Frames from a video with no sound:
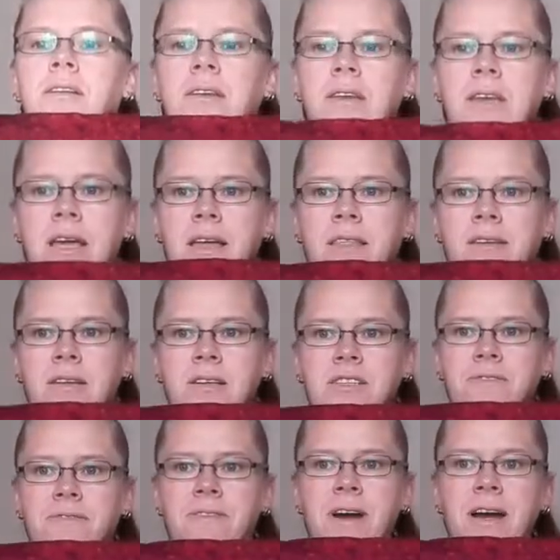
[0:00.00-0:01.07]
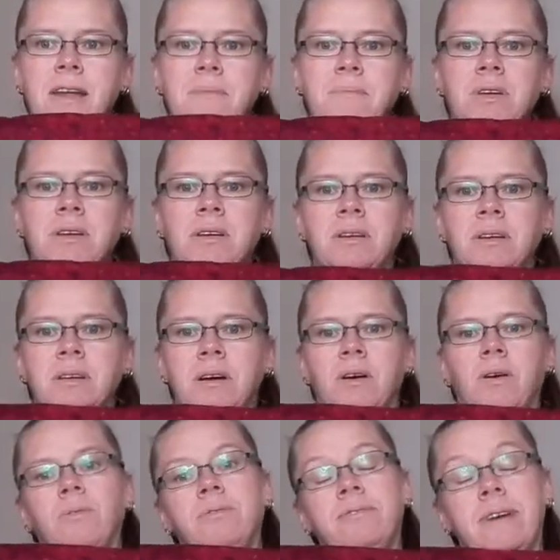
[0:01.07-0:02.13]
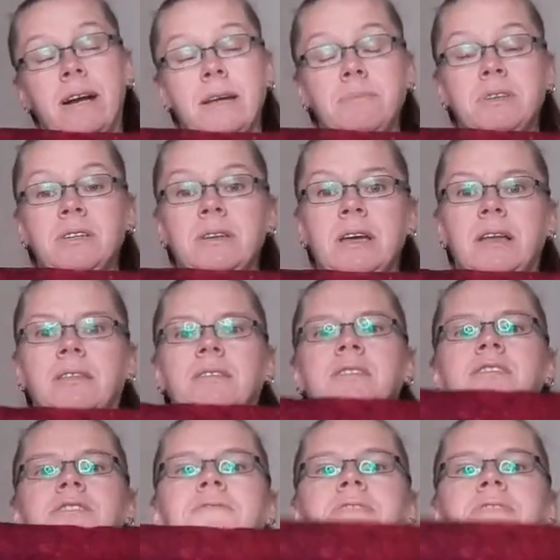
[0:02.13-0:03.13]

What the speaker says: now that it's now that it's